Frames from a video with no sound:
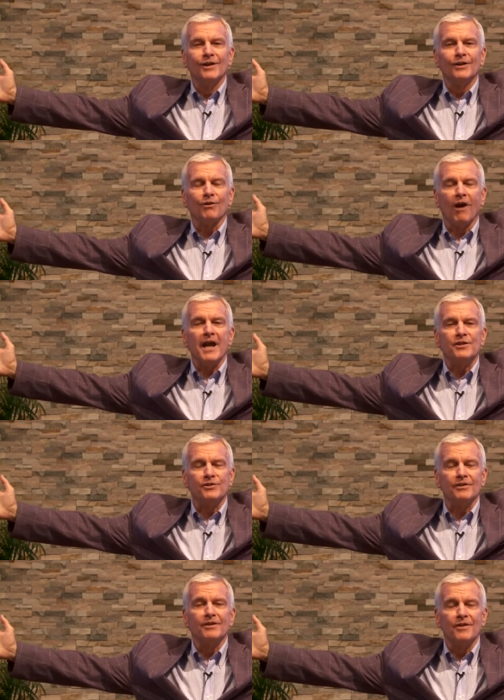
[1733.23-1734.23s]

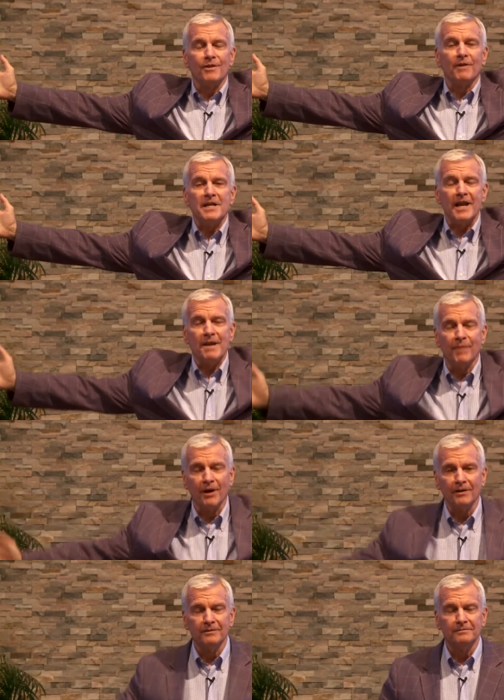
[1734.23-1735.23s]
Christ the
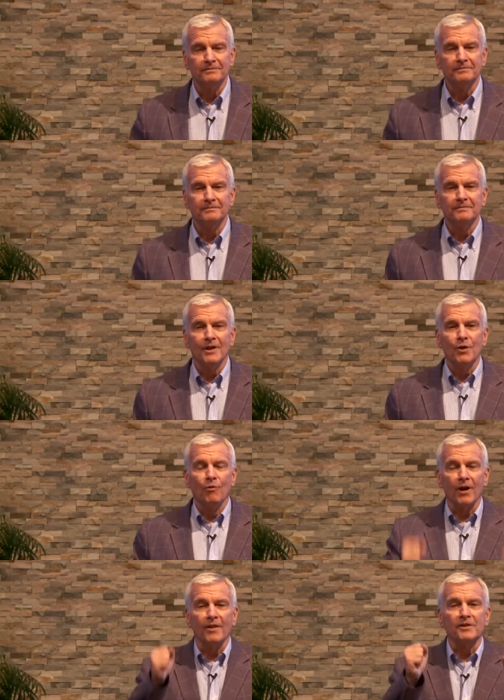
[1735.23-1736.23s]
Redeemer,
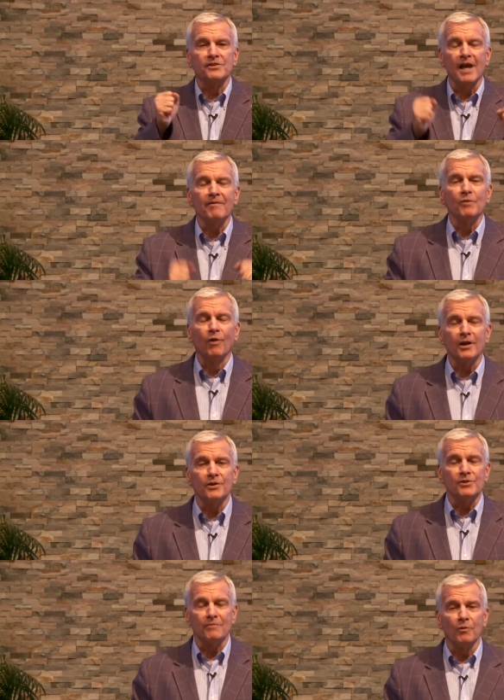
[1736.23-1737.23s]
one of the seven
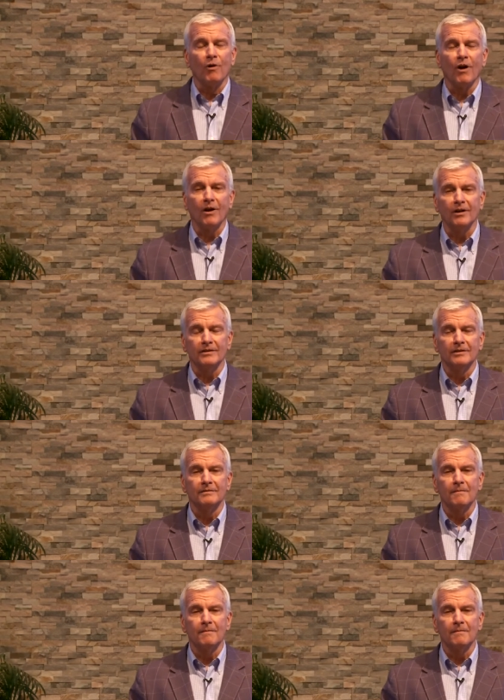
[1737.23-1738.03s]
wonders of the world.